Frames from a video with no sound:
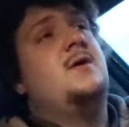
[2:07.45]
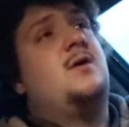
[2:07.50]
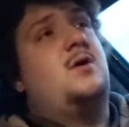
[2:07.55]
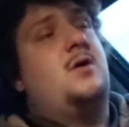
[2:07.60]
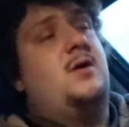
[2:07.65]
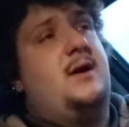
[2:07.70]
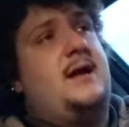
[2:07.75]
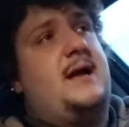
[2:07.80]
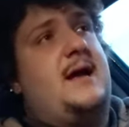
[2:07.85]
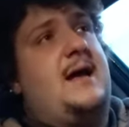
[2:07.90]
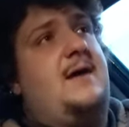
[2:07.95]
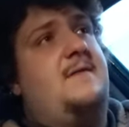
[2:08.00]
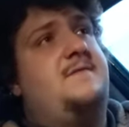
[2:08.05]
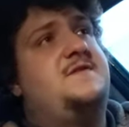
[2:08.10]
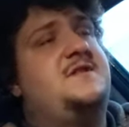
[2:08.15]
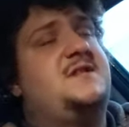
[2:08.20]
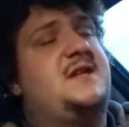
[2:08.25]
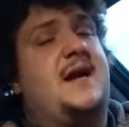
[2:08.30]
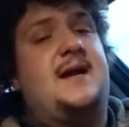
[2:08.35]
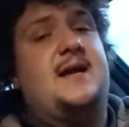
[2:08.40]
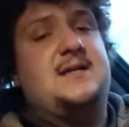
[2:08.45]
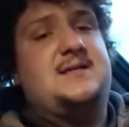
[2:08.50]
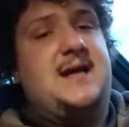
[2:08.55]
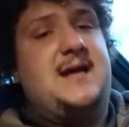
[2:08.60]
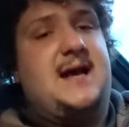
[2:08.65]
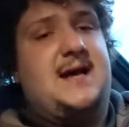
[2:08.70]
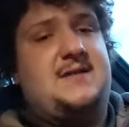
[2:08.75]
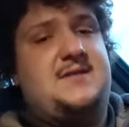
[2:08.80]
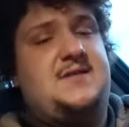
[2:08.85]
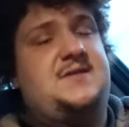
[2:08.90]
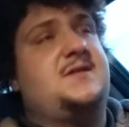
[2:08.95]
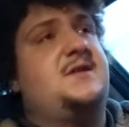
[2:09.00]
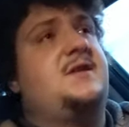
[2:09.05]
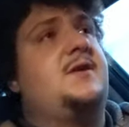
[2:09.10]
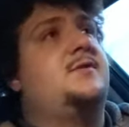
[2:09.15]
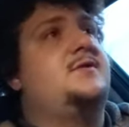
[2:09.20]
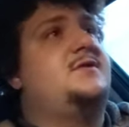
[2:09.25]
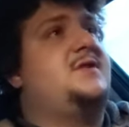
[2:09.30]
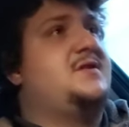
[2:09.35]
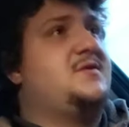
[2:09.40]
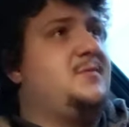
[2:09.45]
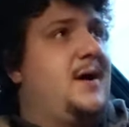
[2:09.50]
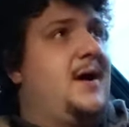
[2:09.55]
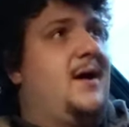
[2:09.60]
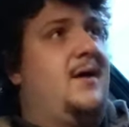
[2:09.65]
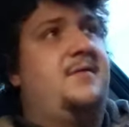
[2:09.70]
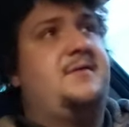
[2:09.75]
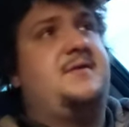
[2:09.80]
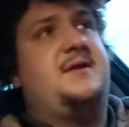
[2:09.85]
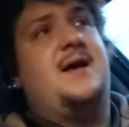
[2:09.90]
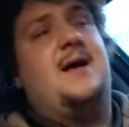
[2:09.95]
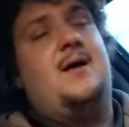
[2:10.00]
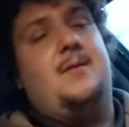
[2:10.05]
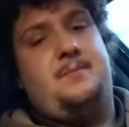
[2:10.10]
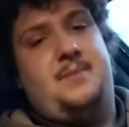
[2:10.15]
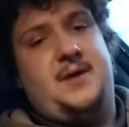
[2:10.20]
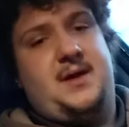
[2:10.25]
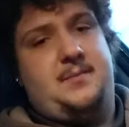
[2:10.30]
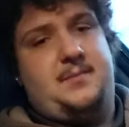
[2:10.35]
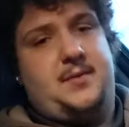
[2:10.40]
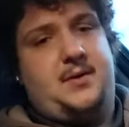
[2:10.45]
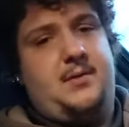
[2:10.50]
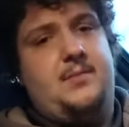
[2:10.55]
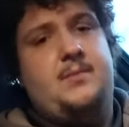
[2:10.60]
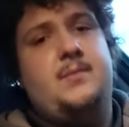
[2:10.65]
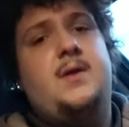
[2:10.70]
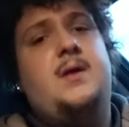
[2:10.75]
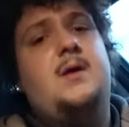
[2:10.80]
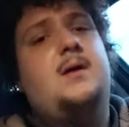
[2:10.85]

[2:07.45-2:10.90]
could have stayed in Texas and used his wealth to help people.